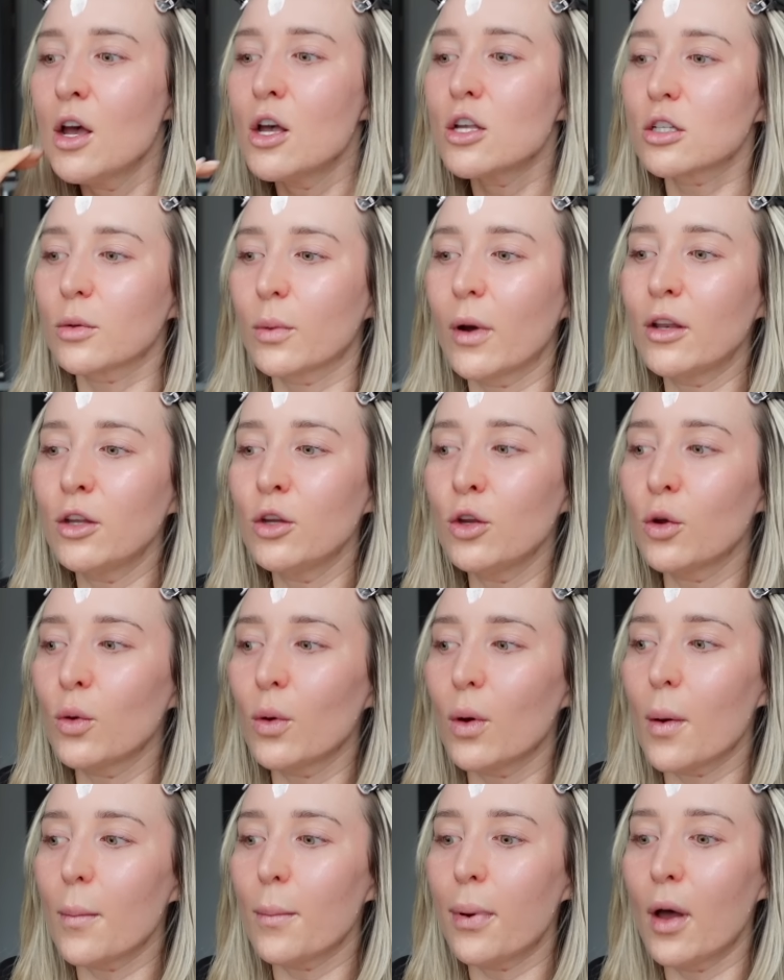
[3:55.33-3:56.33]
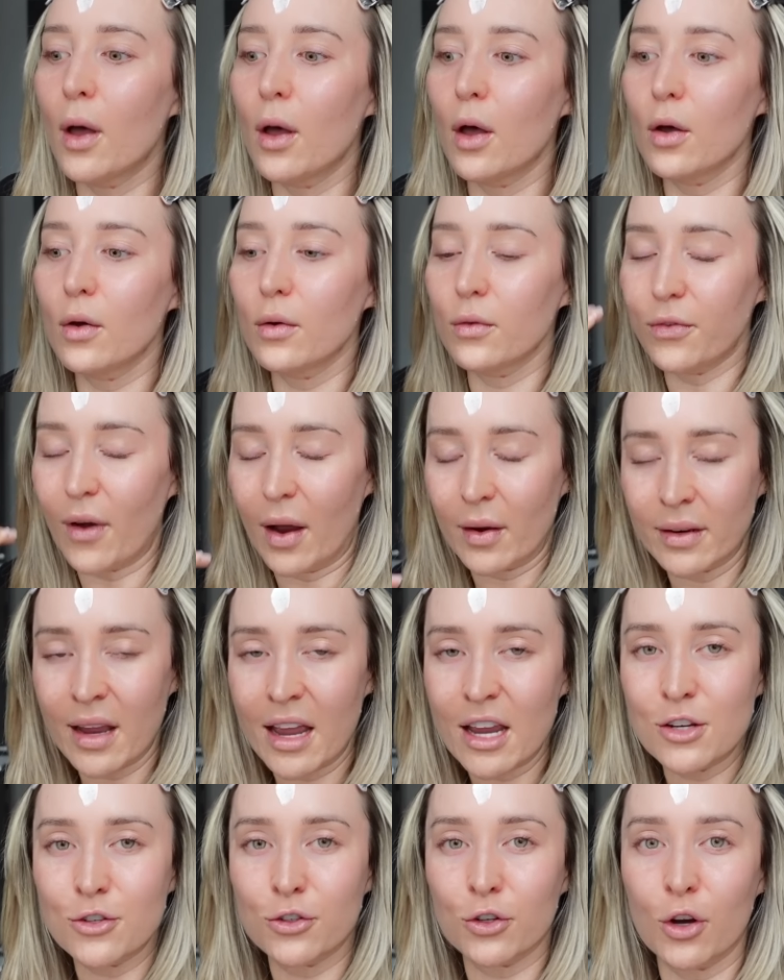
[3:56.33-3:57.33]
So when you put
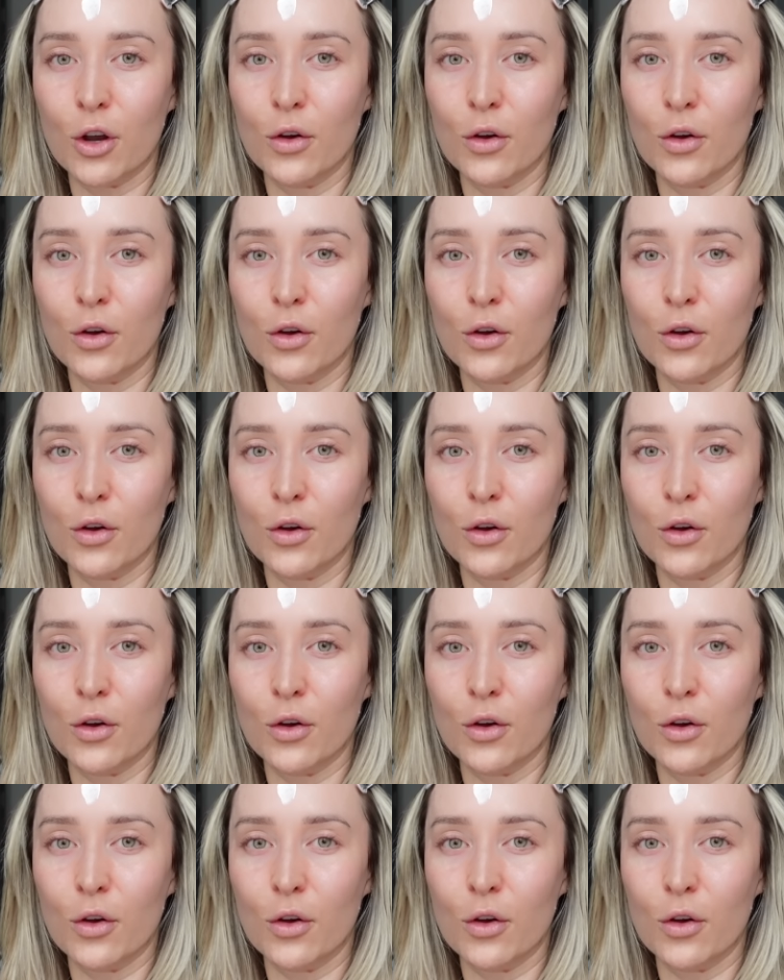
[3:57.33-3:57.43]
foundation